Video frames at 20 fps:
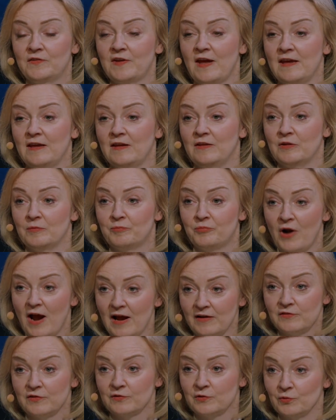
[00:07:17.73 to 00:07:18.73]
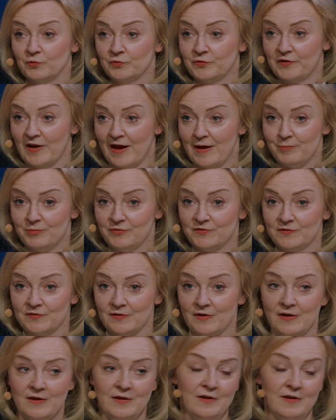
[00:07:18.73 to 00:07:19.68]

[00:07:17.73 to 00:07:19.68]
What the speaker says: taking the practical steps